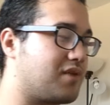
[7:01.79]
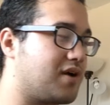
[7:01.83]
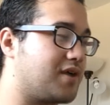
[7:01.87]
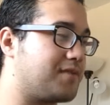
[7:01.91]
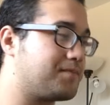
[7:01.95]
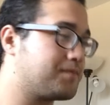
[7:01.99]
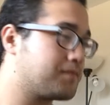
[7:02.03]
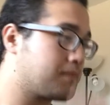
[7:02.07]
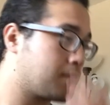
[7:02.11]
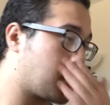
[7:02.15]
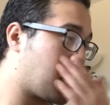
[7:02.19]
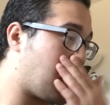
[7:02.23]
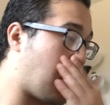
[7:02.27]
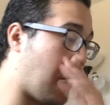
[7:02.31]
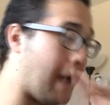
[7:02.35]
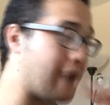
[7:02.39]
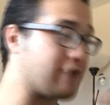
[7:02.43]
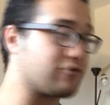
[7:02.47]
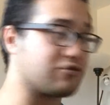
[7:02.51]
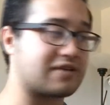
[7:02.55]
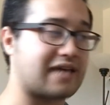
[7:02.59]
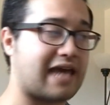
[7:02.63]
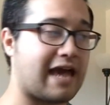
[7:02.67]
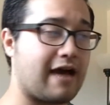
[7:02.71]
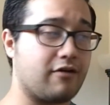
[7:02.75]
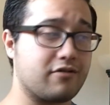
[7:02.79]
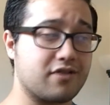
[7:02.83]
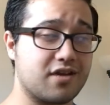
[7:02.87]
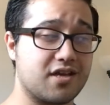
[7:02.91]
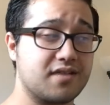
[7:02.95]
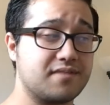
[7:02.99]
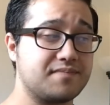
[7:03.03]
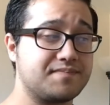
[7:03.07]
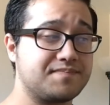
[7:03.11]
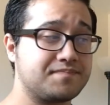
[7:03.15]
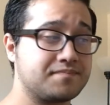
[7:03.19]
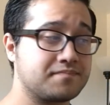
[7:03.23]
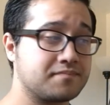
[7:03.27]
but I don't count it.
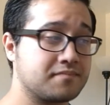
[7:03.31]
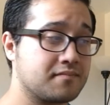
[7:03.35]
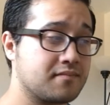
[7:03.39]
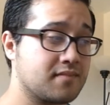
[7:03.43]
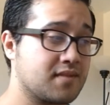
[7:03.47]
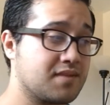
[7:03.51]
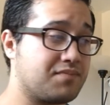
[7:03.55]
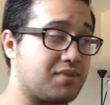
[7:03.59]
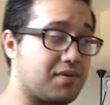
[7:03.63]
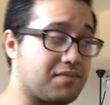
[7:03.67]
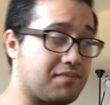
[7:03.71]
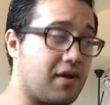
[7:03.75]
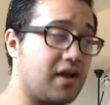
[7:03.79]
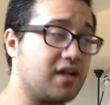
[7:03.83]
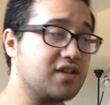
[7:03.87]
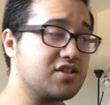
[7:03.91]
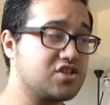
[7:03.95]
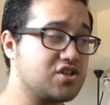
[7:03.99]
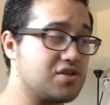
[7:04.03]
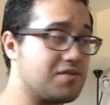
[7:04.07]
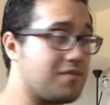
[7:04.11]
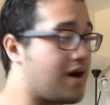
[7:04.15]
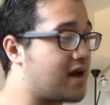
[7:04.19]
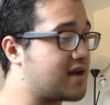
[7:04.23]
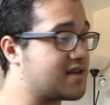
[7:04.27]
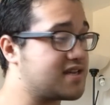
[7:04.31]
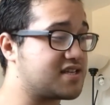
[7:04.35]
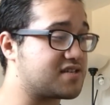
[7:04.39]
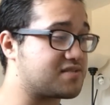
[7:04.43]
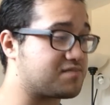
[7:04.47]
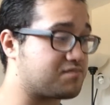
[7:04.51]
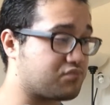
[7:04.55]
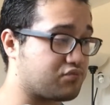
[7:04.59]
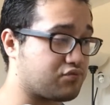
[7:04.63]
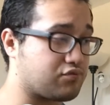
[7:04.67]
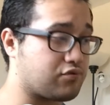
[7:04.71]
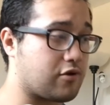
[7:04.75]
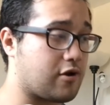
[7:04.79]
But Paul Giamatti is
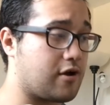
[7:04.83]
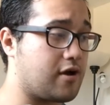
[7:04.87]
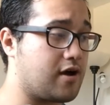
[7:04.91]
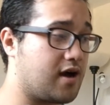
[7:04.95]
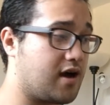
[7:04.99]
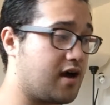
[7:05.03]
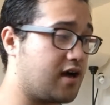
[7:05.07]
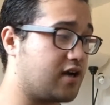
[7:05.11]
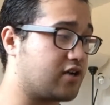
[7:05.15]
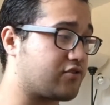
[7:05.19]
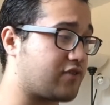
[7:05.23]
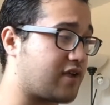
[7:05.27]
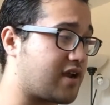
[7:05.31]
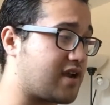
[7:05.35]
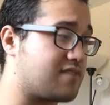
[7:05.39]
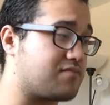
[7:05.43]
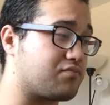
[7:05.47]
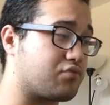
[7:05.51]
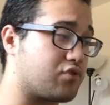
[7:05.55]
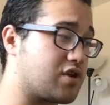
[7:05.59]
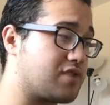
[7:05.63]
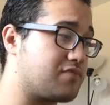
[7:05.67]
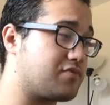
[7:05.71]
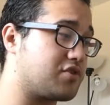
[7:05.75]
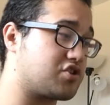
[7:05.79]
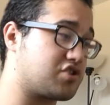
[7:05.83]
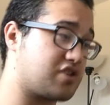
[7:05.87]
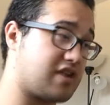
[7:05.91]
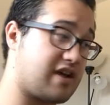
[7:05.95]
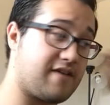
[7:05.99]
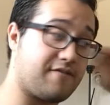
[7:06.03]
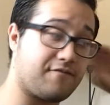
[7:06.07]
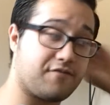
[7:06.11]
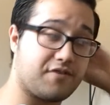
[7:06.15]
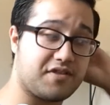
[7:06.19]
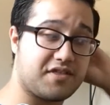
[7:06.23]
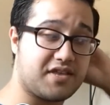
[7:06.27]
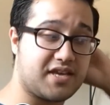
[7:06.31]
great in pretty much
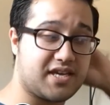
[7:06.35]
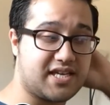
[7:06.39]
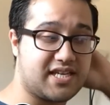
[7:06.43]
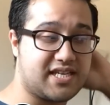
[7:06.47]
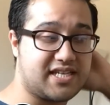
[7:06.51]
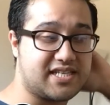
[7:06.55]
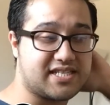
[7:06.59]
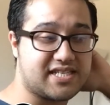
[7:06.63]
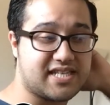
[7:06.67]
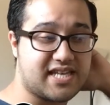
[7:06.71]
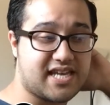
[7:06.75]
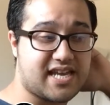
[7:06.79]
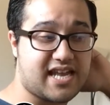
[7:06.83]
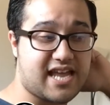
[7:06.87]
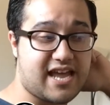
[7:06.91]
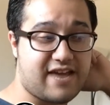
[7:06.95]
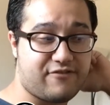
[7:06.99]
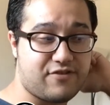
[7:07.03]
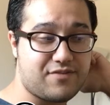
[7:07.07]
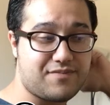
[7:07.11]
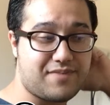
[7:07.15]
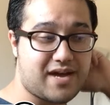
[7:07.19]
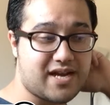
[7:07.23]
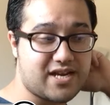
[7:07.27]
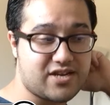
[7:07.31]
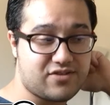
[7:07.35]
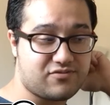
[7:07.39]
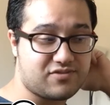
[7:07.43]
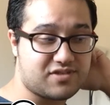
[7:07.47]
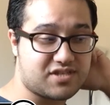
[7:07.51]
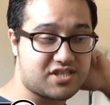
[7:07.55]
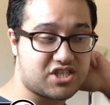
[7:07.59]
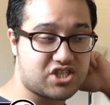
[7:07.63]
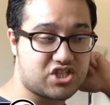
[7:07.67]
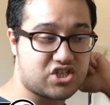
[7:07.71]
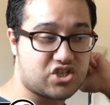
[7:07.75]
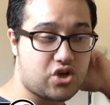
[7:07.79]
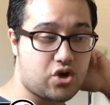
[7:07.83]
everything he's in. Everybody
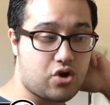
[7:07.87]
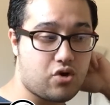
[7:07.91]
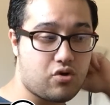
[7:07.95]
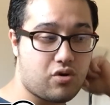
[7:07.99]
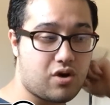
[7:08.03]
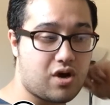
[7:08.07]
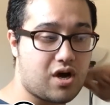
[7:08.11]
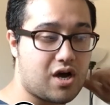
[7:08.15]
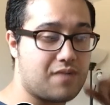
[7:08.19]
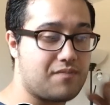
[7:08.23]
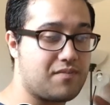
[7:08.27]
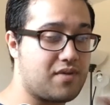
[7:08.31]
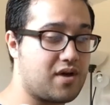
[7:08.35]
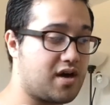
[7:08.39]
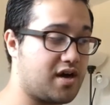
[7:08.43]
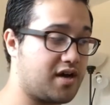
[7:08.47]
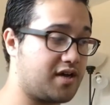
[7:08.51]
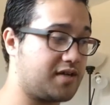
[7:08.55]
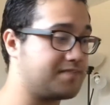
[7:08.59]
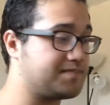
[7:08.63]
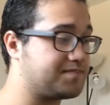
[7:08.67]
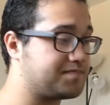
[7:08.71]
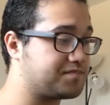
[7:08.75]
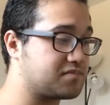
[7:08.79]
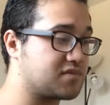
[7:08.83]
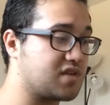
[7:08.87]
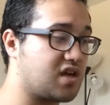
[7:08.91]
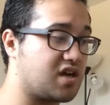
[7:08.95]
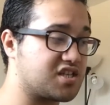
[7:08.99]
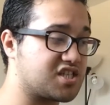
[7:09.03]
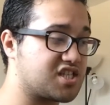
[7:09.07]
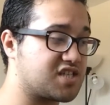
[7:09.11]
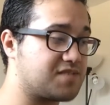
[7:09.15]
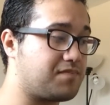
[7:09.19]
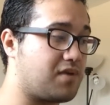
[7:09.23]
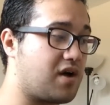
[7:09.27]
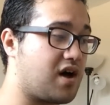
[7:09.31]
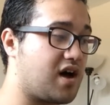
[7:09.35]
was so
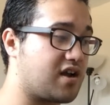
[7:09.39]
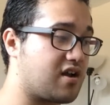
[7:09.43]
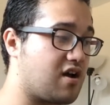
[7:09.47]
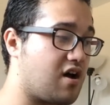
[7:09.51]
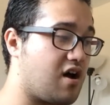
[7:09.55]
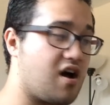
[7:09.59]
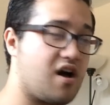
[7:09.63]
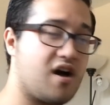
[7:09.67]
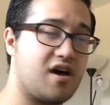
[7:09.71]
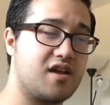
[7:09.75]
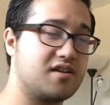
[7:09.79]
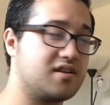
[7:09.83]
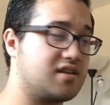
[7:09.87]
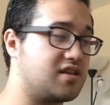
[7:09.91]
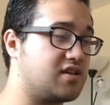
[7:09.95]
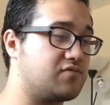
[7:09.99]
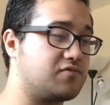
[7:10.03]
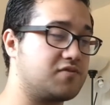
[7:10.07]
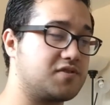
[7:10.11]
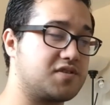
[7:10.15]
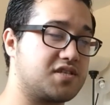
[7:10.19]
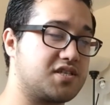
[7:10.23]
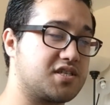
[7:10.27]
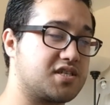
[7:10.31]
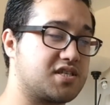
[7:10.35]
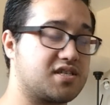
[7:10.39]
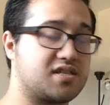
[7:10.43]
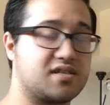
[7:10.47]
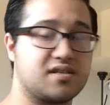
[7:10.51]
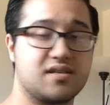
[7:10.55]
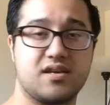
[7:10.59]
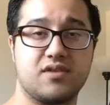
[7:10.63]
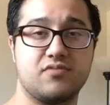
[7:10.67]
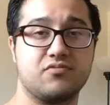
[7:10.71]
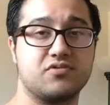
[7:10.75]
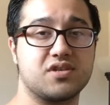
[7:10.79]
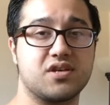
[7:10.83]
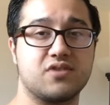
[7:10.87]
spot on. It was just,
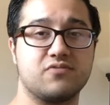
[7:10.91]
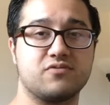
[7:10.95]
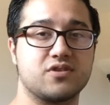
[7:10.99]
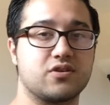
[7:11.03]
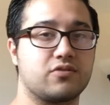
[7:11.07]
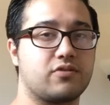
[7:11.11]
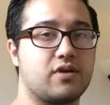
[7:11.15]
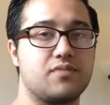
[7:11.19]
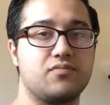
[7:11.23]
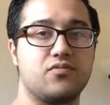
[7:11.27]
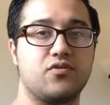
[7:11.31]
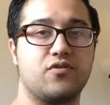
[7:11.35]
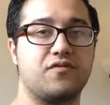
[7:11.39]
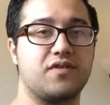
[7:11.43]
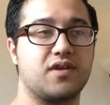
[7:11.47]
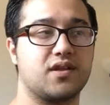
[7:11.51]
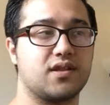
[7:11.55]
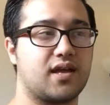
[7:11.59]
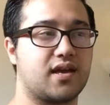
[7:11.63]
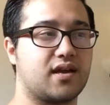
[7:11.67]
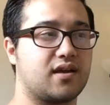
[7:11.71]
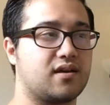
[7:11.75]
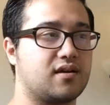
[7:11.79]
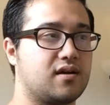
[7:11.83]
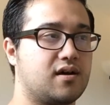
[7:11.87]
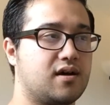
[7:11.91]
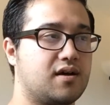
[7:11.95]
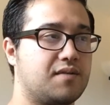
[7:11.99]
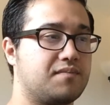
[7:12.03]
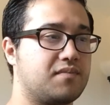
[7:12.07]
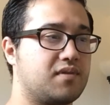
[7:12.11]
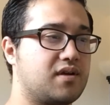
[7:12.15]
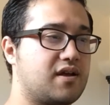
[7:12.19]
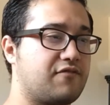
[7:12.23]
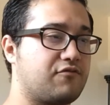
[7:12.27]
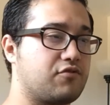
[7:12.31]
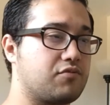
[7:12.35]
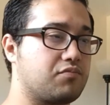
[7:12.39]
it was a great movie. Like,
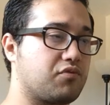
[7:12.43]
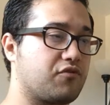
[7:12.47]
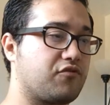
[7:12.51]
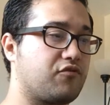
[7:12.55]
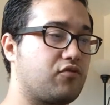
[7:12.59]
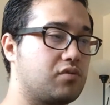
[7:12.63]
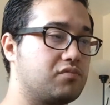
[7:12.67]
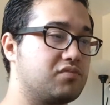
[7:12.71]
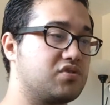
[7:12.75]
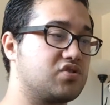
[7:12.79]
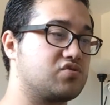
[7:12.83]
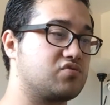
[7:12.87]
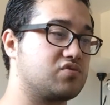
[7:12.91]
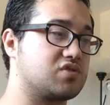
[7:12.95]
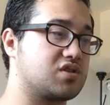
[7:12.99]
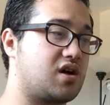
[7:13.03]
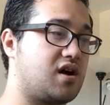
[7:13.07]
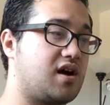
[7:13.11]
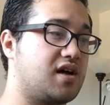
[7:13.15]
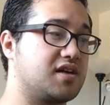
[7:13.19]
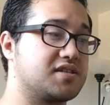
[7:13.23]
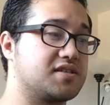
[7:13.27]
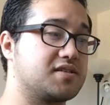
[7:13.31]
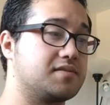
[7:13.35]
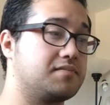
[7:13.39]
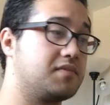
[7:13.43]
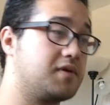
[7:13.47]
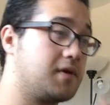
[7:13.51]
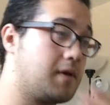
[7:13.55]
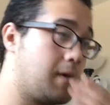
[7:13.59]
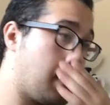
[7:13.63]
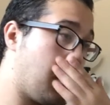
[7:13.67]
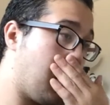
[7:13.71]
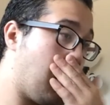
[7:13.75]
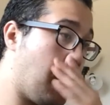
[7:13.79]
every performance was awesome.